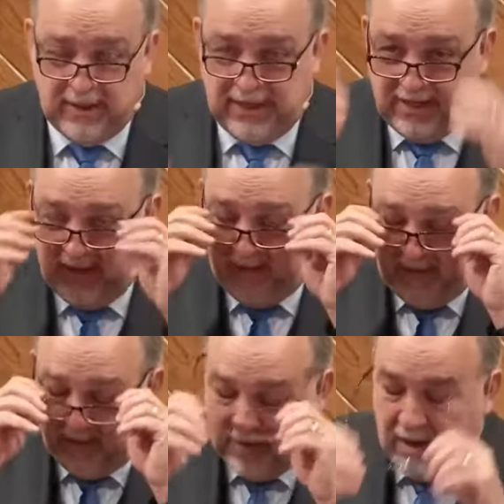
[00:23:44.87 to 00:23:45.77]
Now,
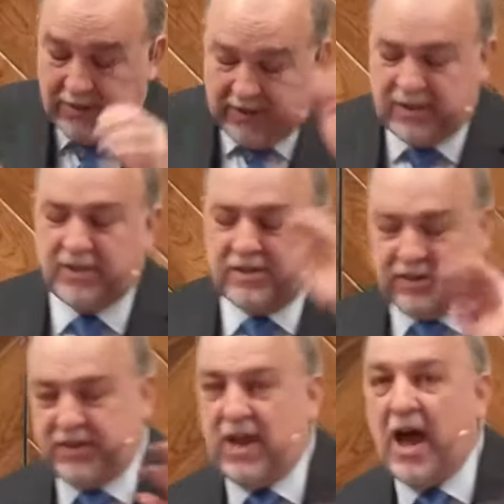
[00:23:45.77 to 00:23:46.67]
now, this is an
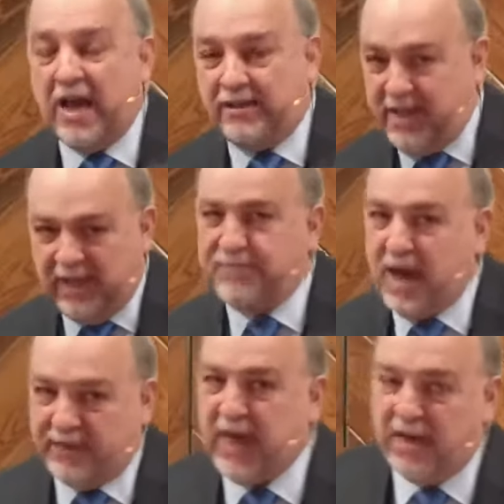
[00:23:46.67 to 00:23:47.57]
aside. Think
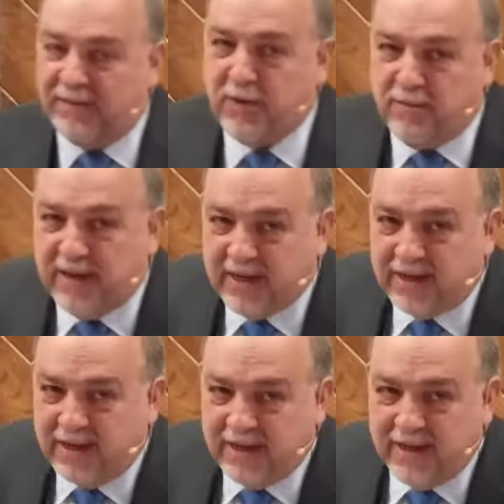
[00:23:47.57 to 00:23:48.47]
about that for a minute.
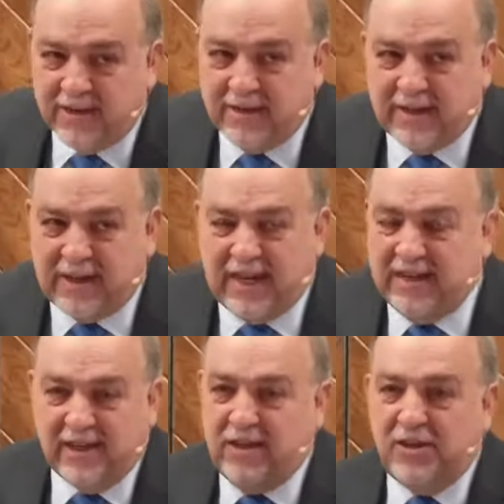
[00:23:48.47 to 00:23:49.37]
He
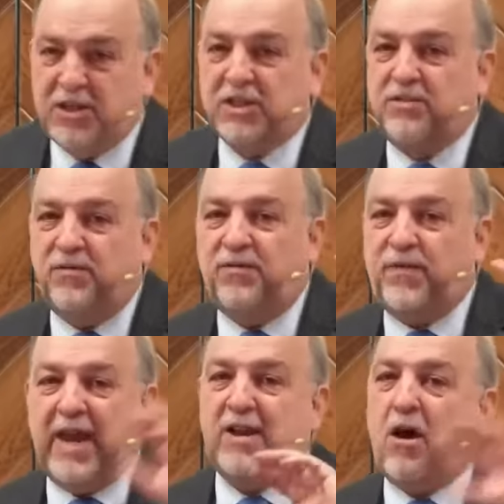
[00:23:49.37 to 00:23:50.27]
didn't just
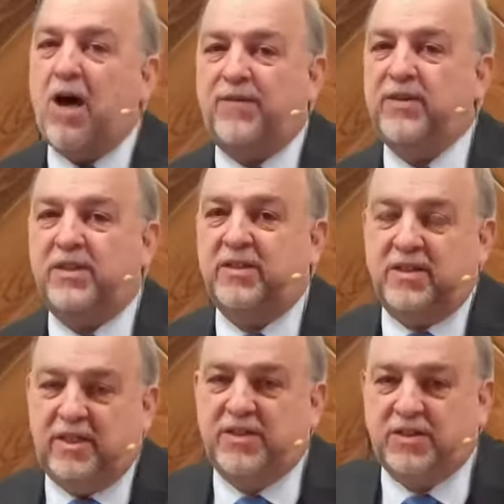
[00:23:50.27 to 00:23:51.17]
fade off into the
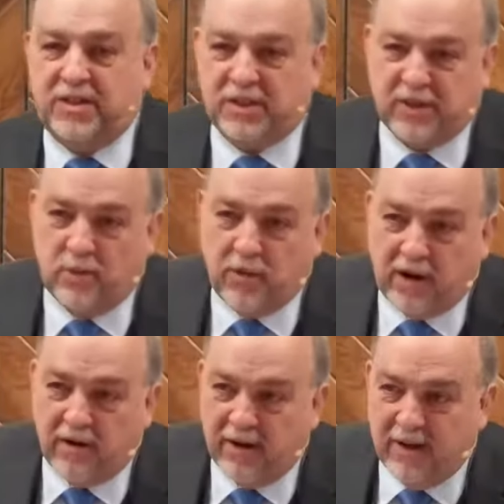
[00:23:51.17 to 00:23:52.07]
distance
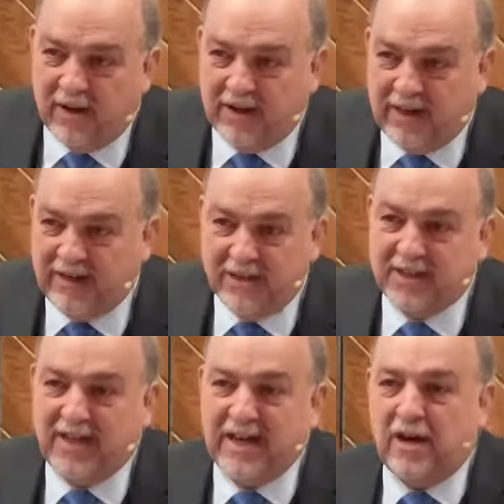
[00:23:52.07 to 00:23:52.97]
somewhere he just
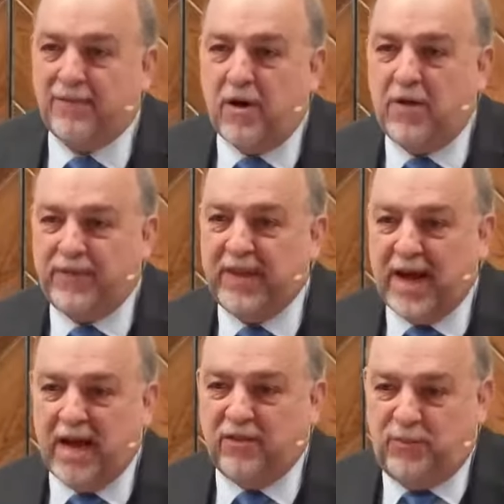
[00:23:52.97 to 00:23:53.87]
got off, off the
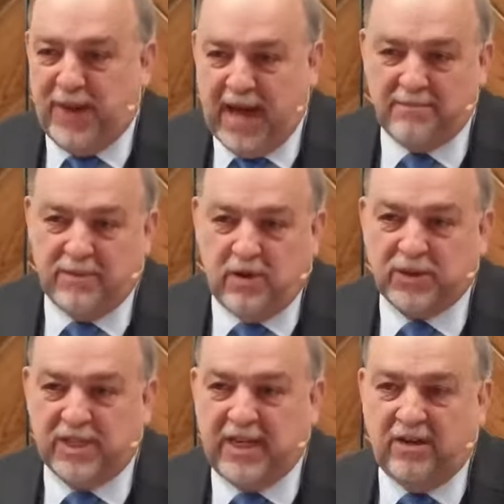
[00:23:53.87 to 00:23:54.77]
Isle of
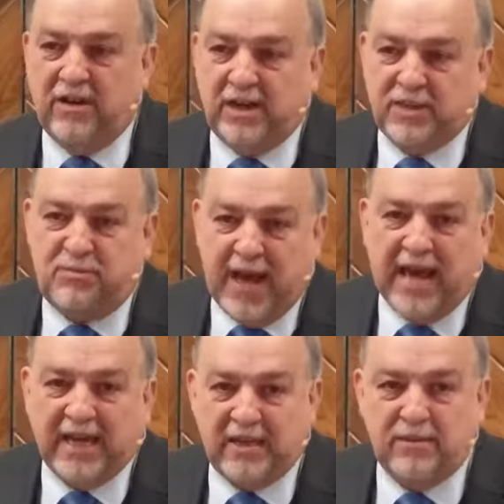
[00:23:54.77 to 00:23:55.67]
Patmos, and here he is
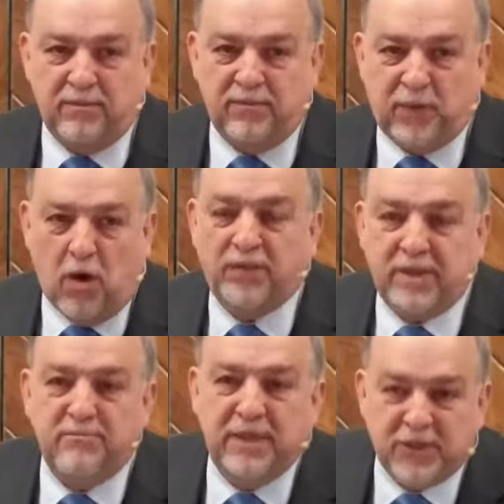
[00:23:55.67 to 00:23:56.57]
back involved
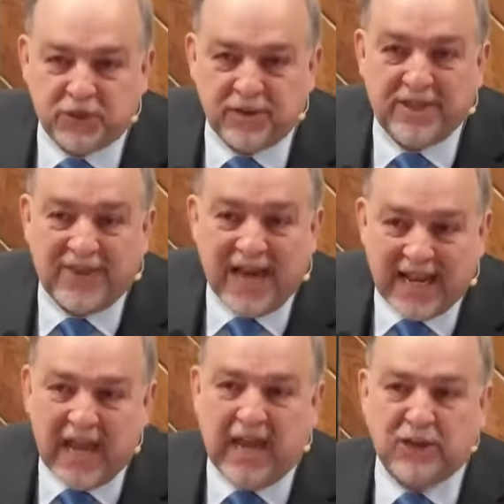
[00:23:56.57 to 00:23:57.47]
in ministry at that
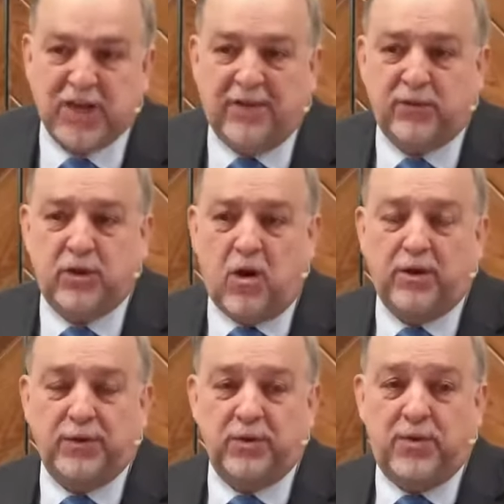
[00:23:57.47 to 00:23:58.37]
age after
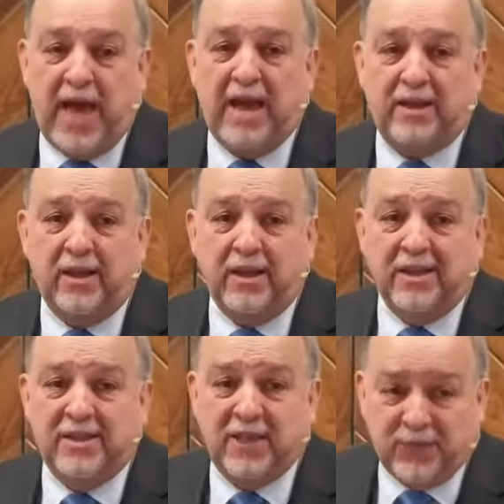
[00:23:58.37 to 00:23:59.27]
going through that
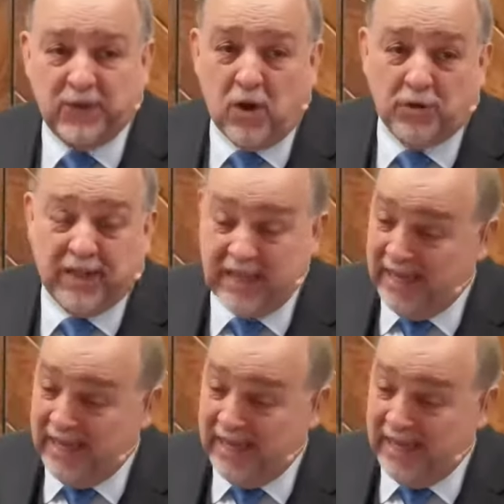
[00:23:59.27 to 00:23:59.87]
difficulty.